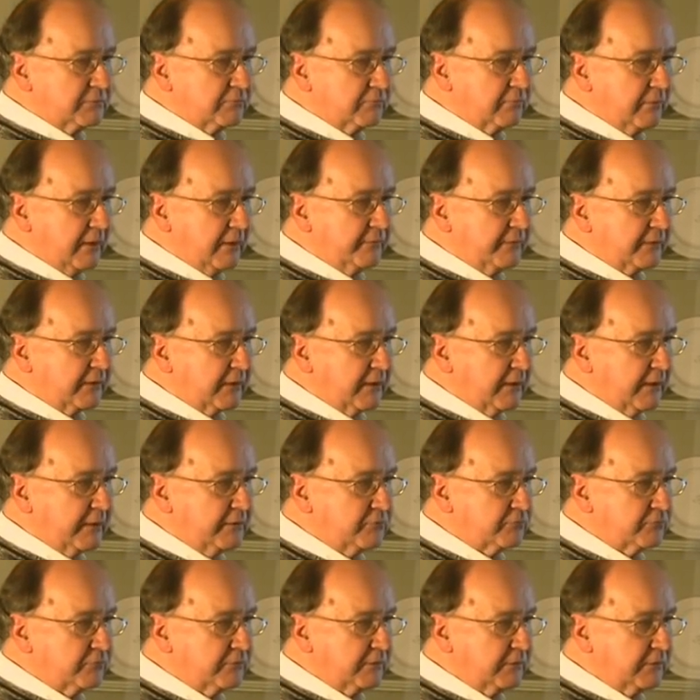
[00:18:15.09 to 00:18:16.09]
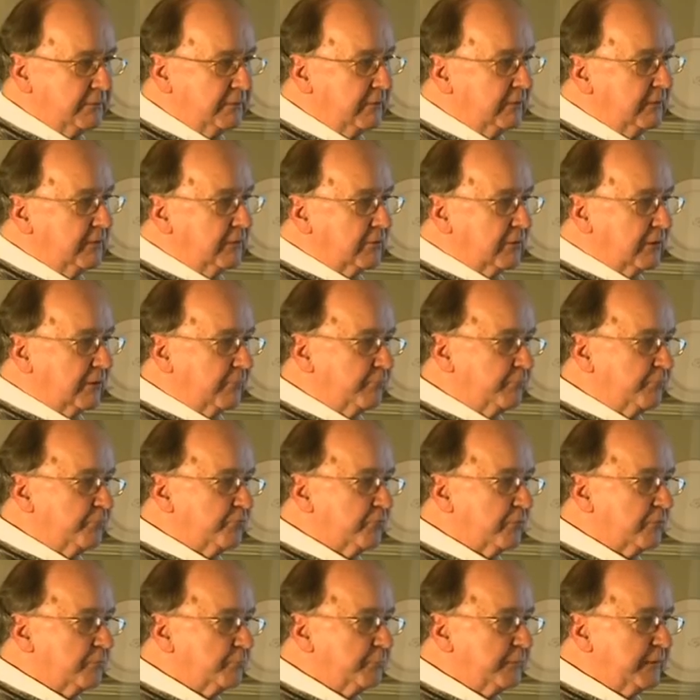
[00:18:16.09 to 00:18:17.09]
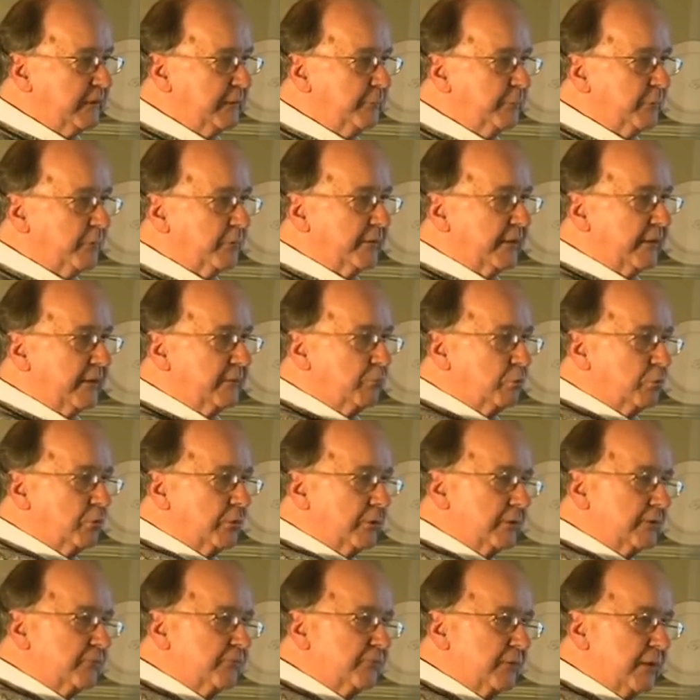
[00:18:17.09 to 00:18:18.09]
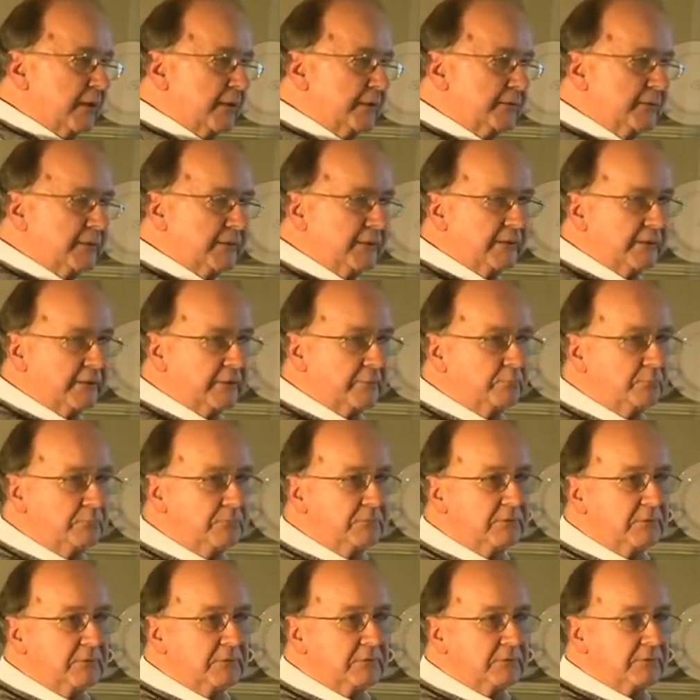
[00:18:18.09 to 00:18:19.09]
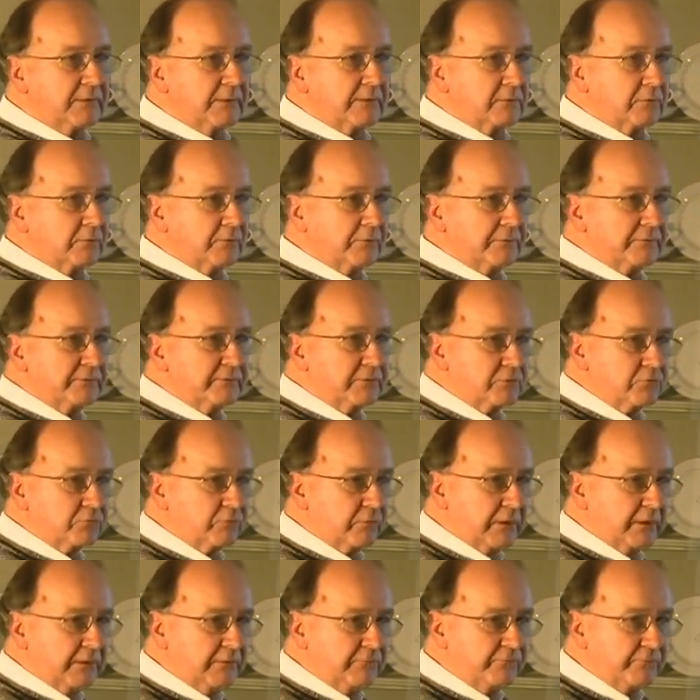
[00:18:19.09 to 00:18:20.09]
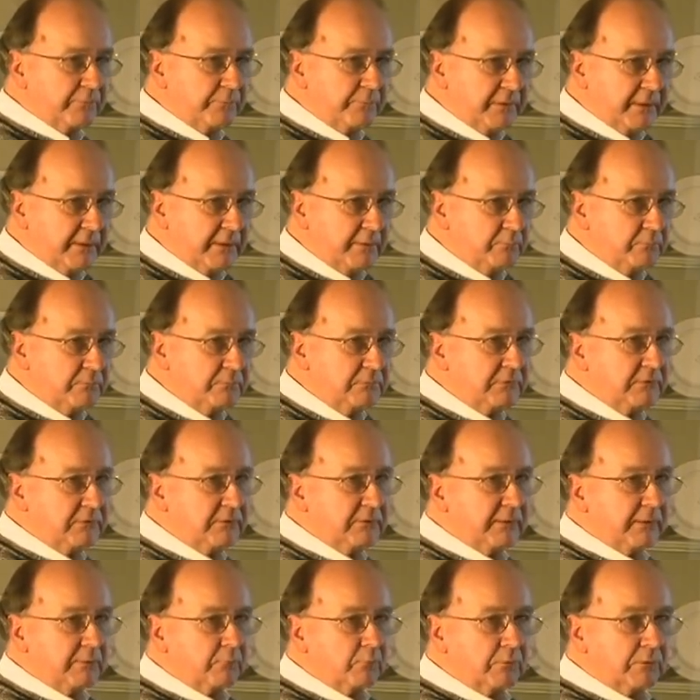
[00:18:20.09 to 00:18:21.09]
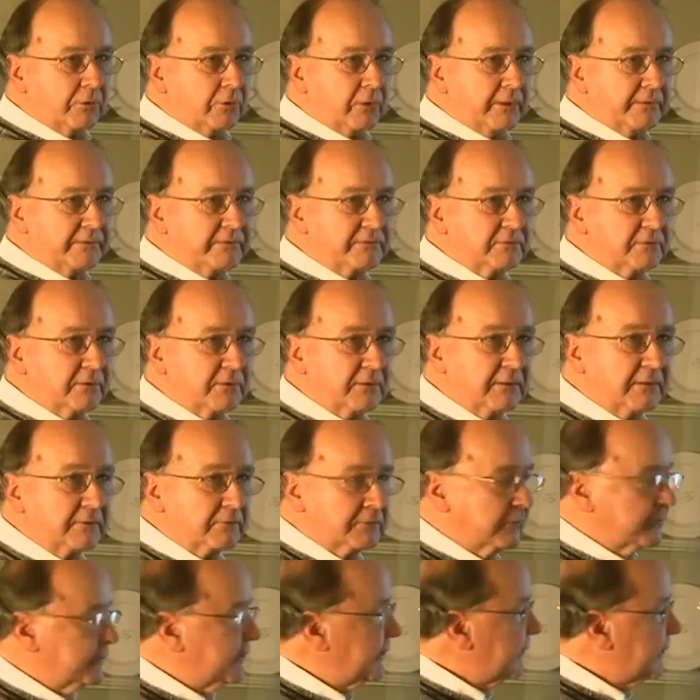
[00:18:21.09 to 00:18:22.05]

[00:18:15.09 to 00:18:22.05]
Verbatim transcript: around the country uh, from people that worked under him, that learned to trade from them and went on to out on